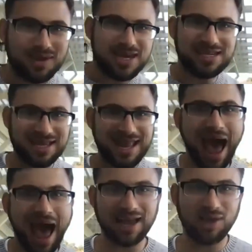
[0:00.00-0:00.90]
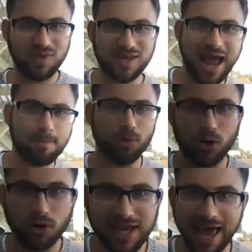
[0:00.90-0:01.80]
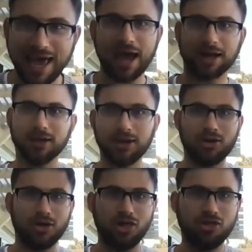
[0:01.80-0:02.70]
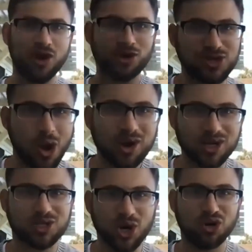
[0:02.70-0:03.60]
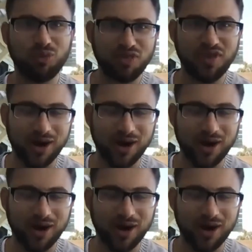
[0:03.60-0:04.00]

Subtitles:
he's attacking the temple, saying they're so concerned with